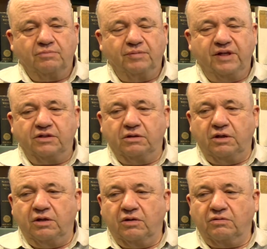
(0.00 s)
being,
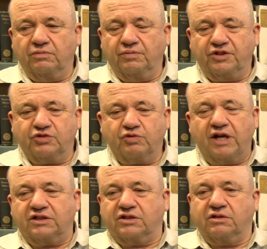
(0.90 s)

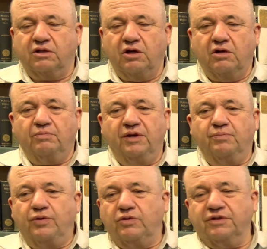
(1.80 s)
stress, being
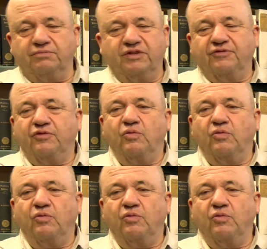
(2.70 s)
pulled in different